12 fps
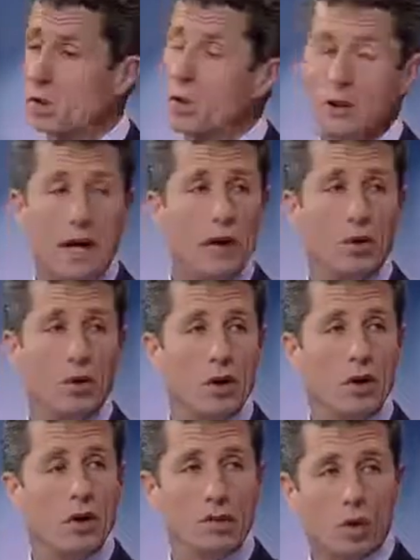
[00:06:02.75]
no doubt
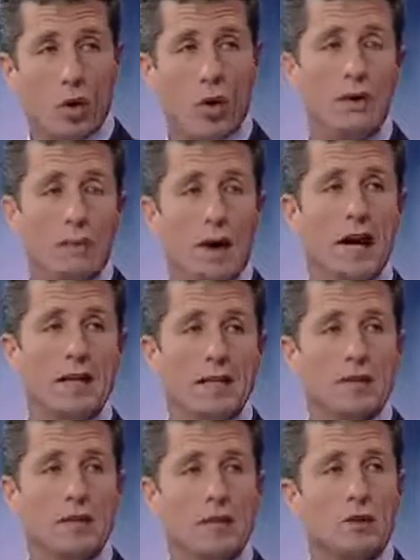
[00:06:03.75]
nobody behind
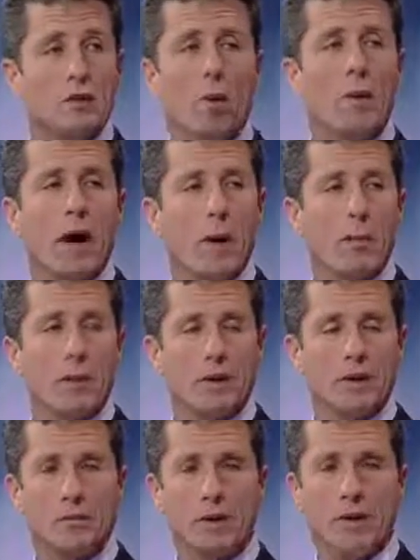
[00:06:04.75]
the scenes will be happy
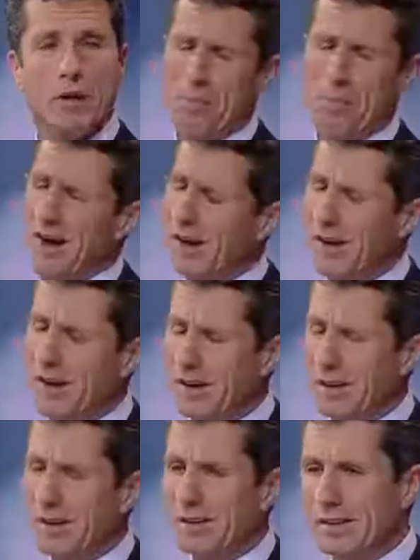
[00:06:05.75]
with him. But
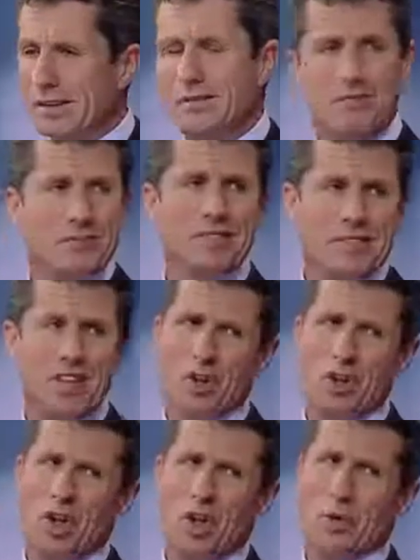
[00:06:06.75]
you
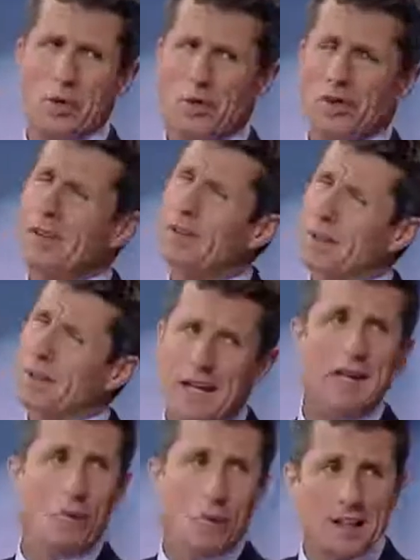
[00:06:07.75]
knew what they were
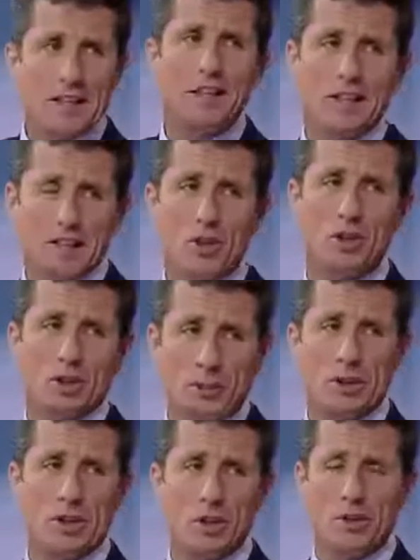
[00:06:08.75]
getting when they signed Jose
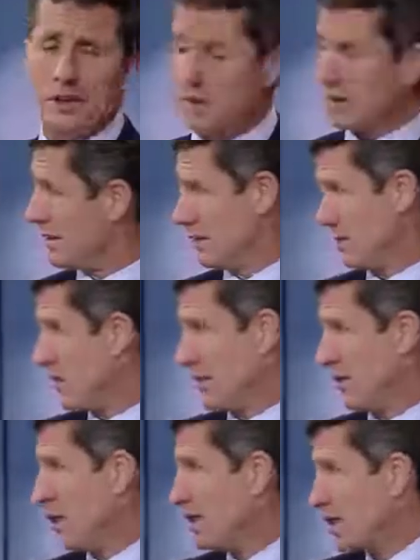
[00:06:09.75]
Mourinho. This, as
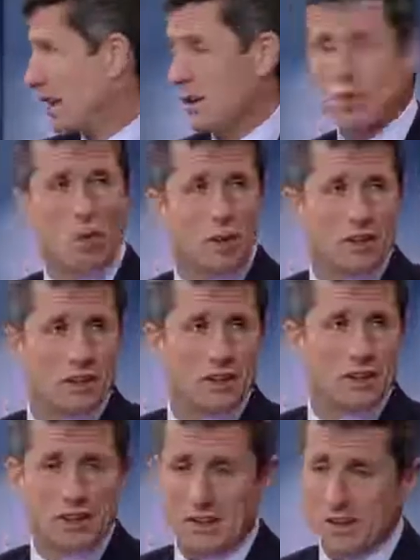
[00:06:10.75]
you've just said, Tony's
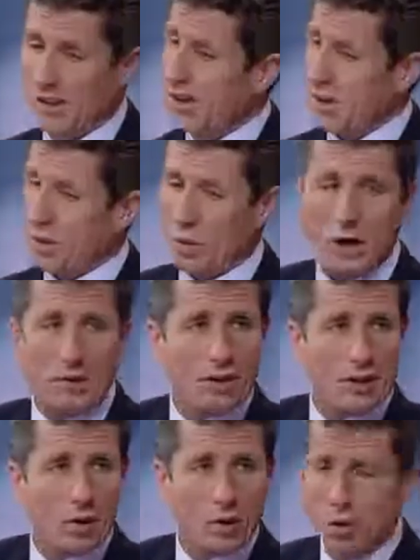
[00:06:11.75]
just said,
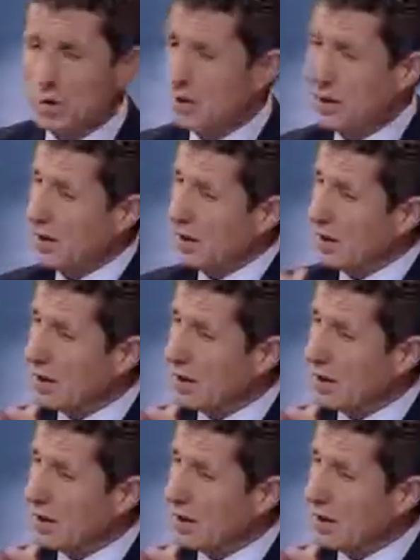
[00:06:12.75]
wherever he goes,